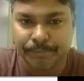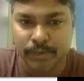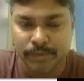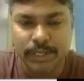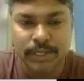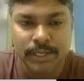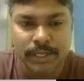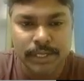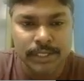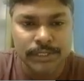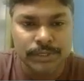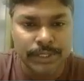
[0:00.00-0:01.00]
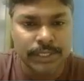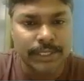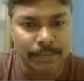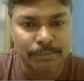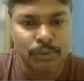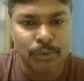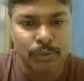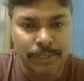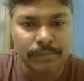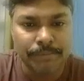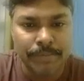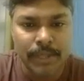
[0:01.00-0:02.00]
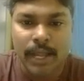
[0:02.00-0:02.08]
Okay, so in the time domain,